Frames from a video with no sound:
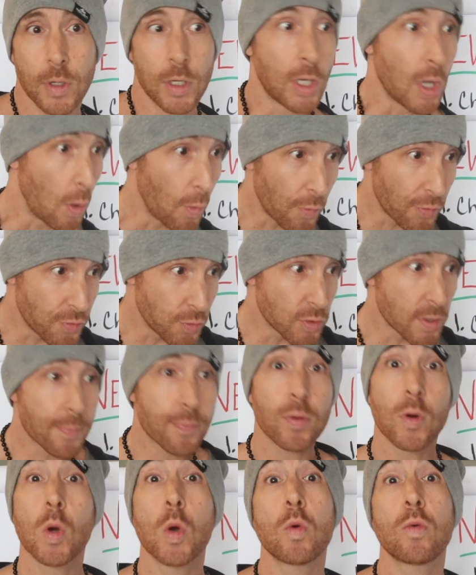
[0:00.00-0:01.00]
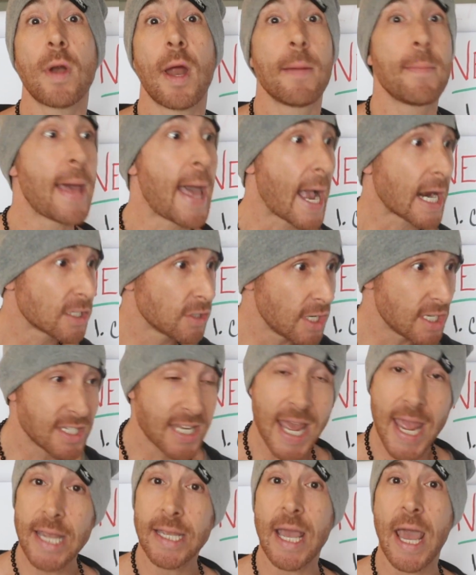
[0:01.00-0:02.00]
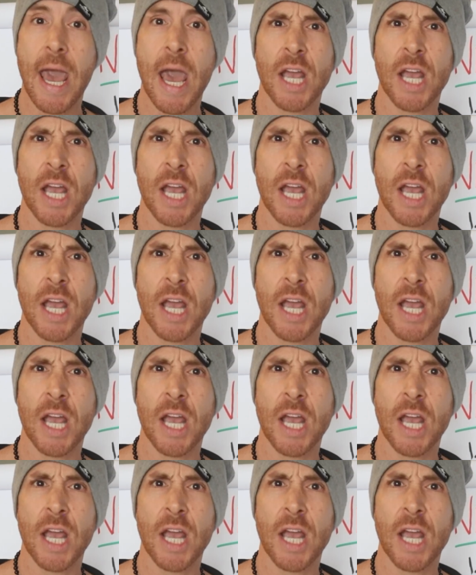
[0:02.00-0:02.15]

Go through the program. Actually take